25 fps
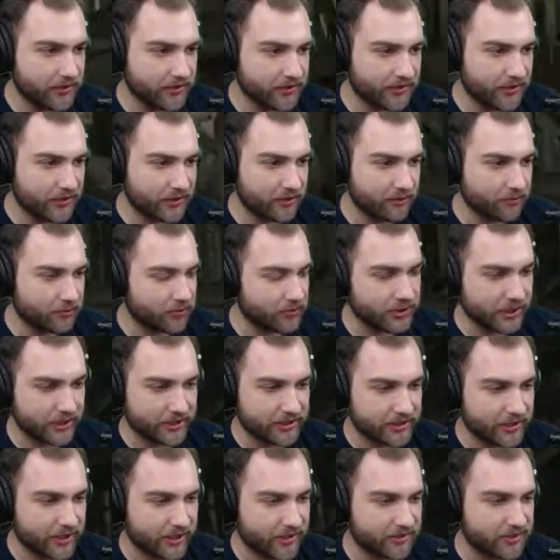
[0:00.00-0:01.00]
and
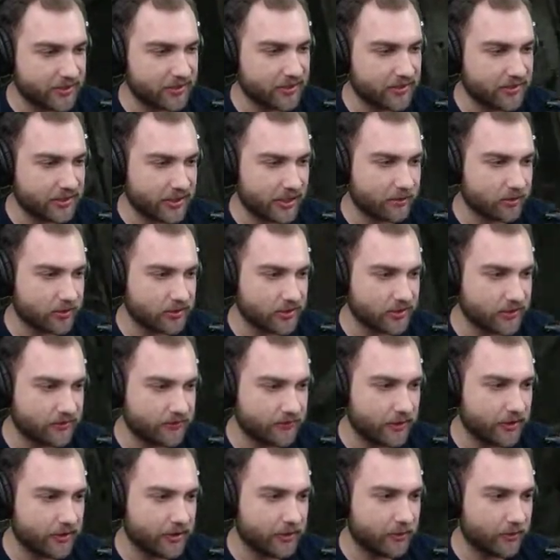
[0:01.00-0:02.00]
projectiles in this game are just
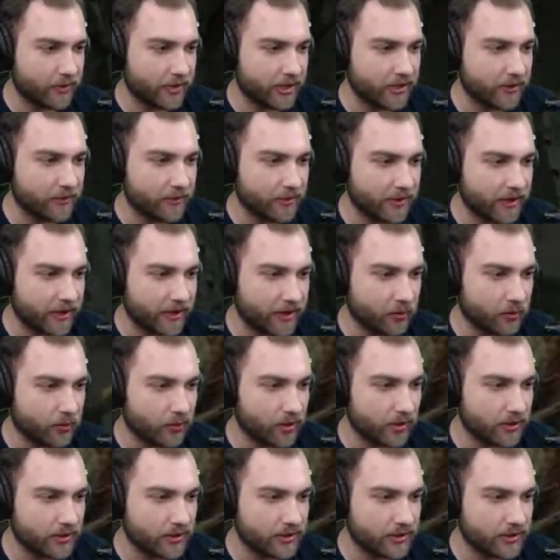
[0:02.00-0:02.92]
very random in how they work.